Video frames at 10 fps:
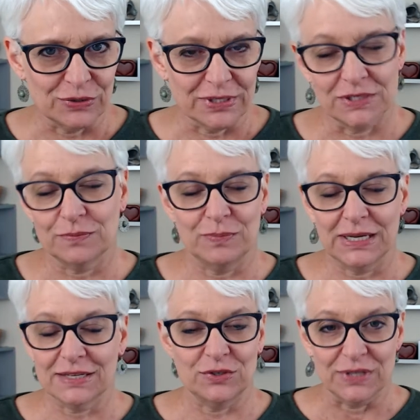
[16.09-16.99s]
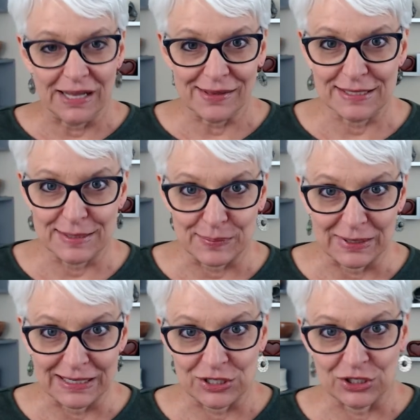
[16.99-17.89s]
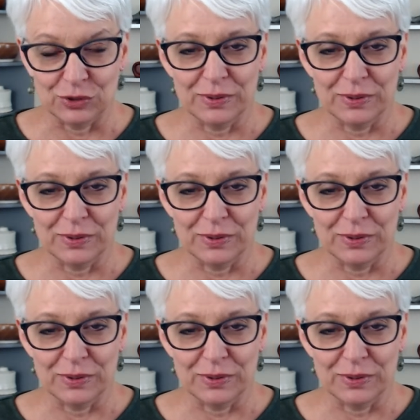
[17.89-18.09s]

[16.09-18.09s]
is because you tell us it's a big issue,